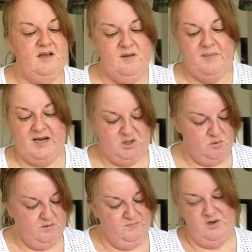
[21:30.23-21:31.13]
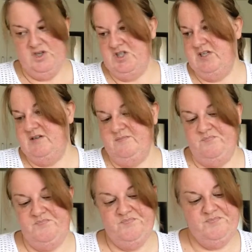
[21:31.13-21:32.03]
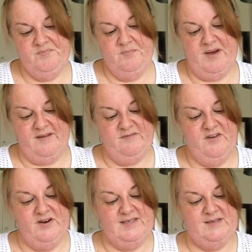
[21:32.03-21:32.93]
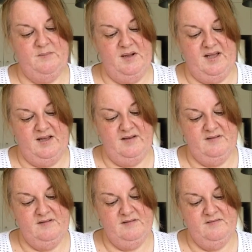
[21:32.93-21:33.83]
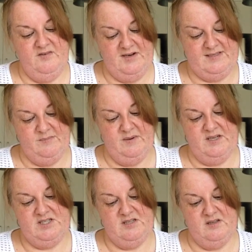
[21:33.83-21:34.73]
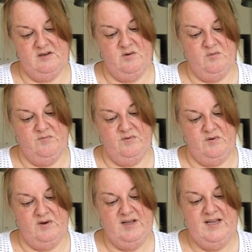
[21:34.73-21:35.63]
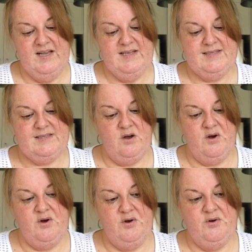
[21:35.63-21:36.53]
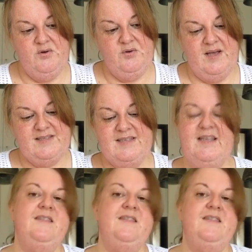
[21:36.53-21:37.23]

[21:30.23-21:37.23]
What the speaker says: Partial conversion, but very similar to the call for. So as I said,